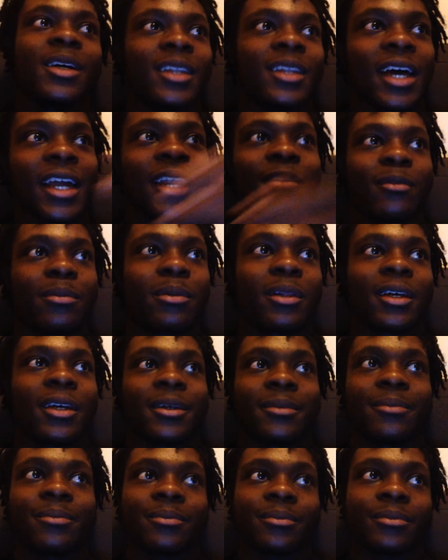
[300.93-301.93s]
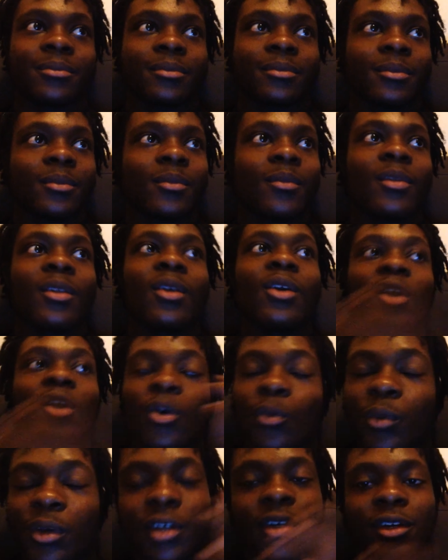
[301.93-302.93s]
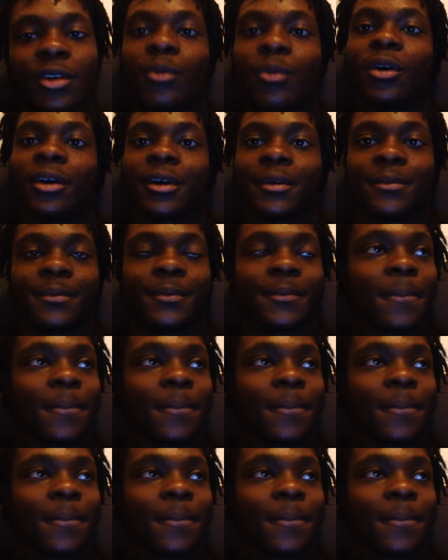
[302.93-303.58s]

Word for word: Not even playing. We could have won,